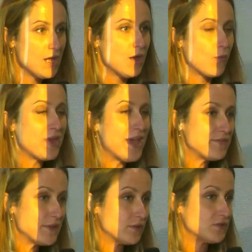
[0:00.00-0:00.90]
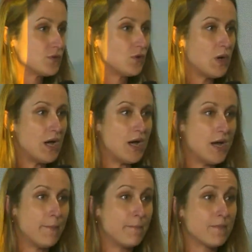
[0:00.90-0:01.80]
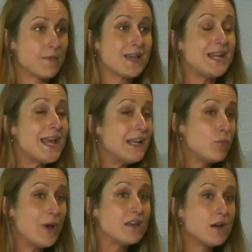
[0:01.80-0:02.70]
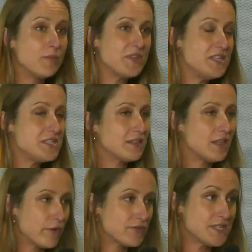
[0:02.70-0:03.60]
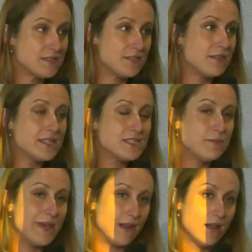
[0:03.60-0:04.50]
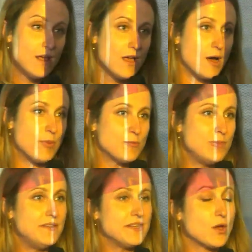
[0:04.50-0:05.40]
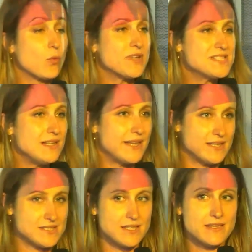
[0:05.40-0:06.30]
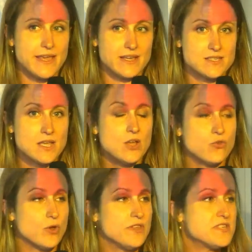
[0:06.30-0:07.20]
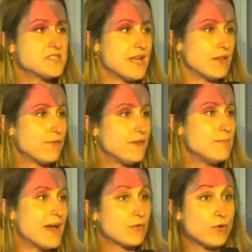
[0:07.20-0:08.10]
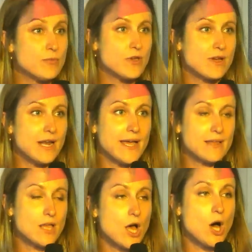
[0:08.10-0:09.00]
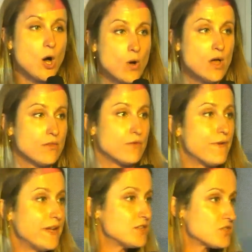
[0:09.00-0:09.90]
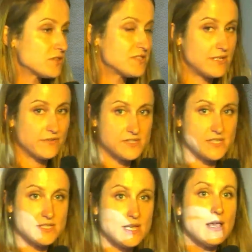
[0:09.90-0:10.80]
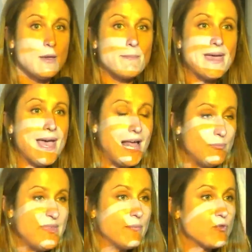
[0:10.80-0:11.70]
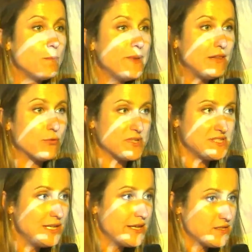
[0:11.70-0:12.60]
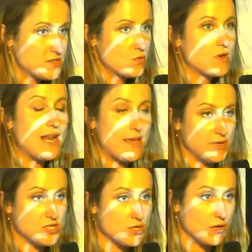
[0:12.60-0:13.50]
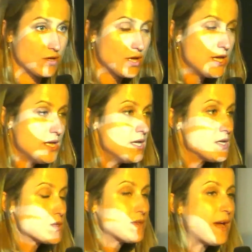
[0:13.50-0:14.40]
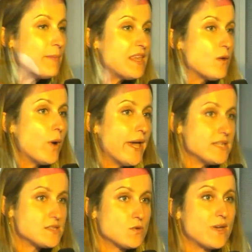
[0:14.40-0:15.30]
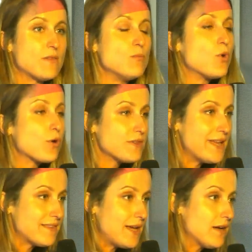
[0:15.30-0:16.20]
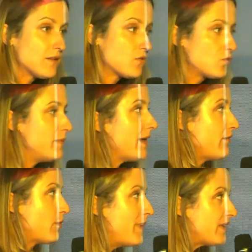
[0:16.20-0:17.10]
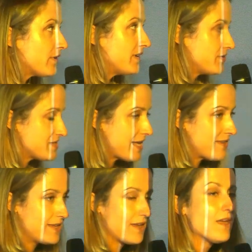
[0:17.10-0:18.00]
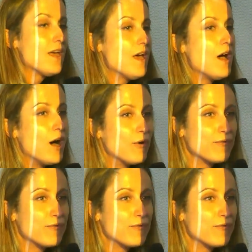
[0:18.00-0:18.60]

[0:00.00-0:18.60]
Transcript: We have also gladly welcomed the initiative of 60 Decibel about building a resilience index to understand feedback from the client, how the financial services may help them to build resilience to climate shock. So there are many ways to get more data, to have a better understanding of